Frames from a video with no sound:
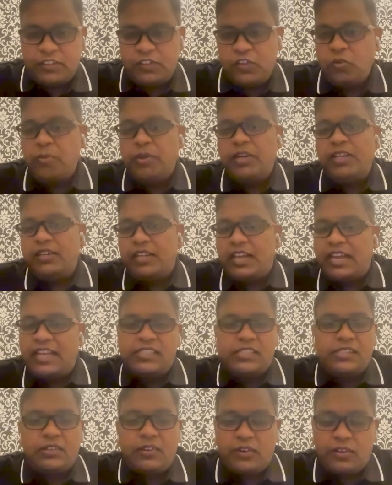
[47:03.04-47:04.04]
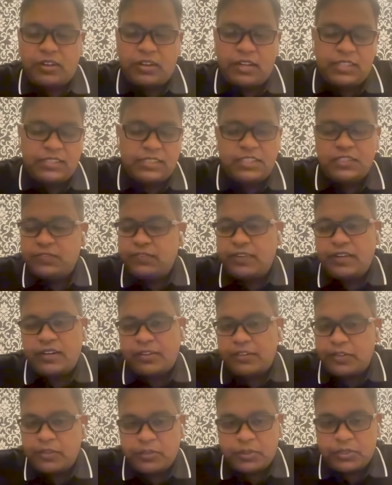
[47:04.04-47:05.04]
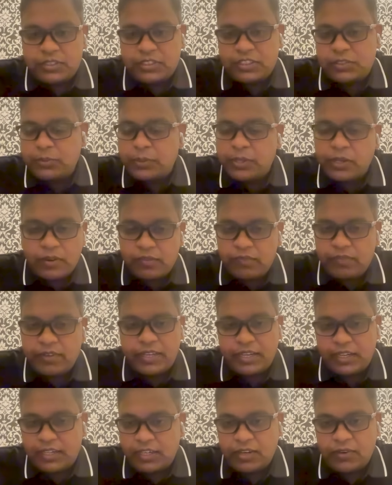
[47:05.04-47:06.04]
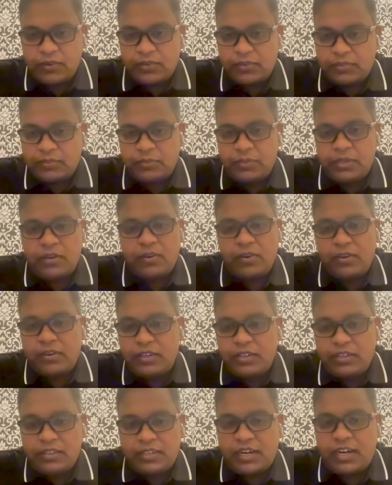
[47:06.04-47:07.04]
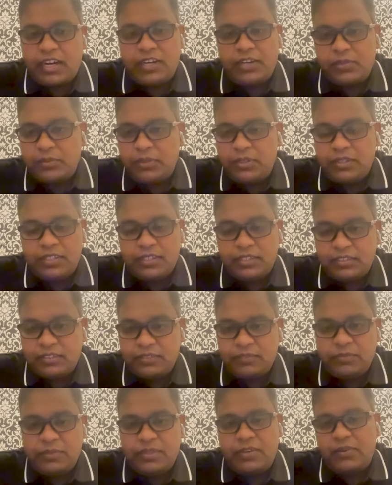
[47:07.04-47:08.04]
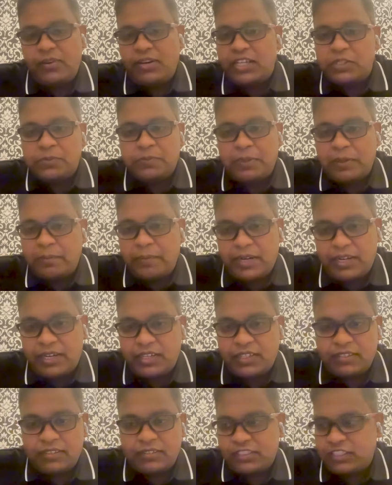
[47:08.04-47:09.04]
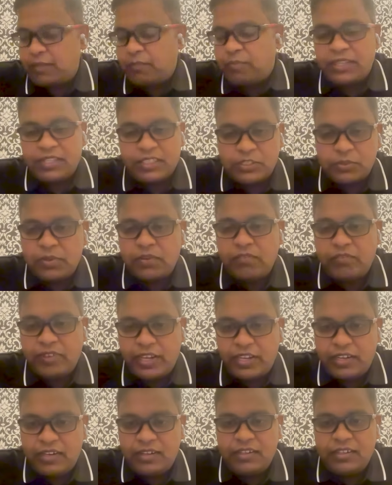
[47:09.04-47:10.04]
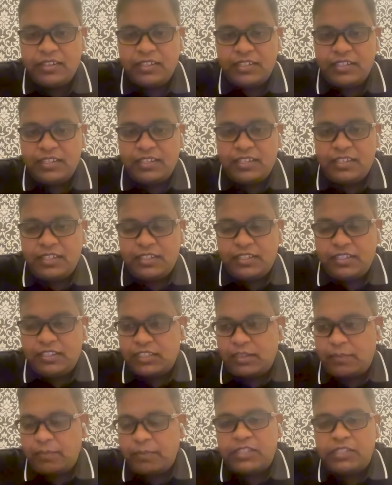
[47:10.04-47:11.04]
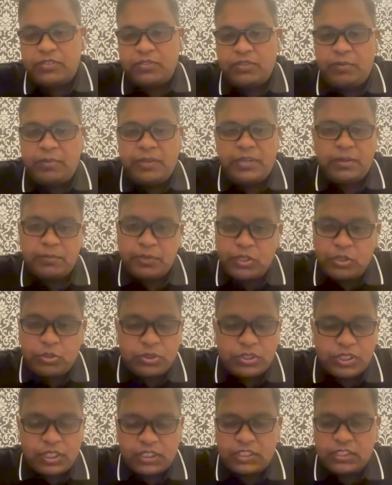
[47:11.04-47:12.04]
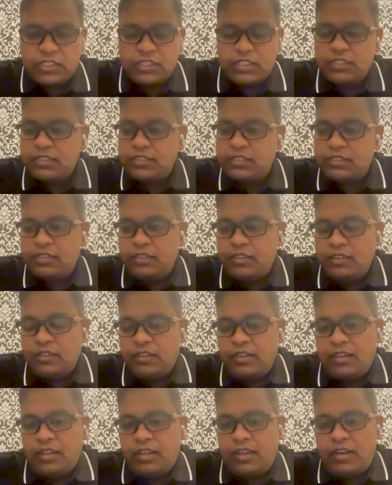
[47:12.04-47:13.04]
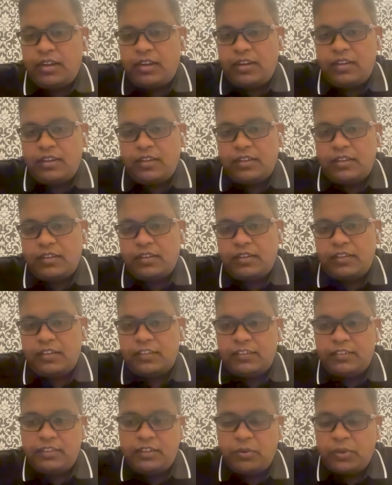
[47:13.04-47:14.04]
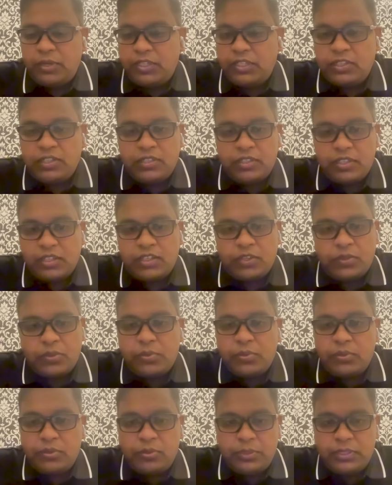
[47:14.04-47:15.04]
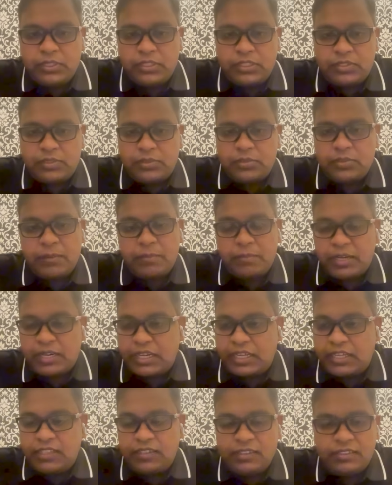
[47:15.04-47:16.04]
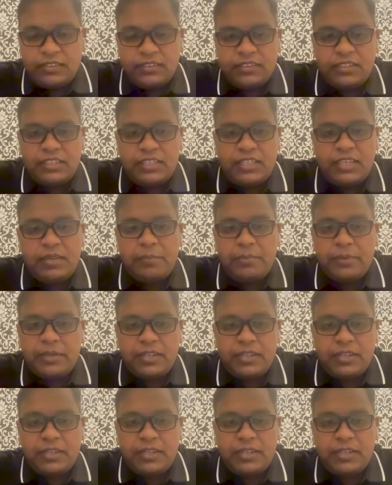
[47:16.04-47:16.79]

nobody has answers for all the questions. We are all figuring out, we are all trying to learn, we are all experimenting. Some things will fail, some things will become huge successes, and the only thing that you could do is to keep trying, keep